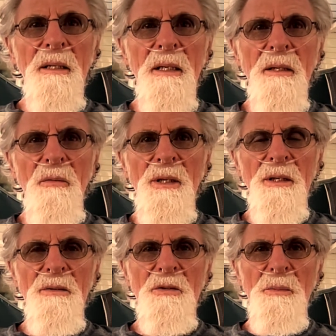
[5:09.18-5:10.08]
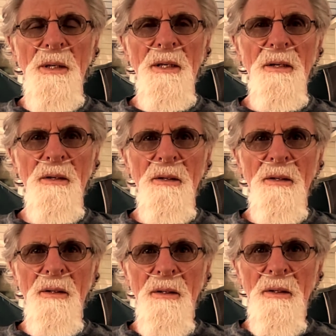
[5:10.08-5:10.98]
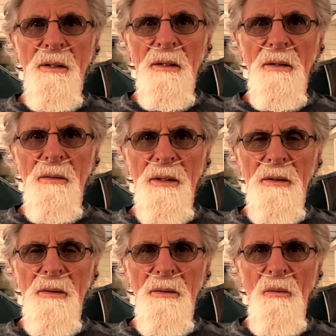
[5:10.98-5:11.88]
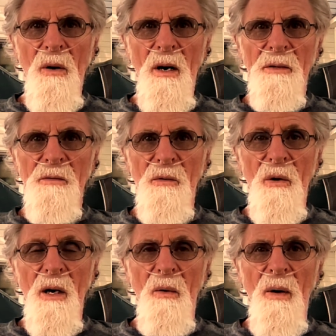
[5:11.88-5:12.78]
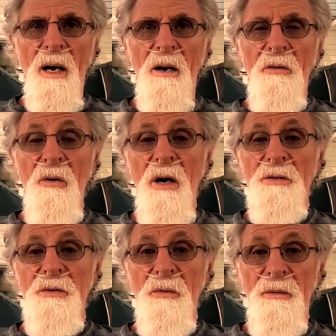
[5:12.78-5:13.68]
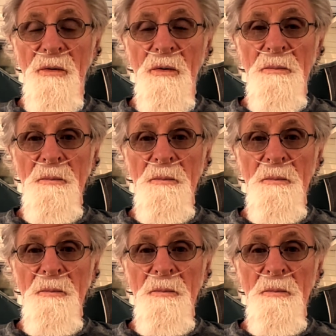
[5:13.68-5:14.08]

And we didn't speak. We walked for quite a while, across the river,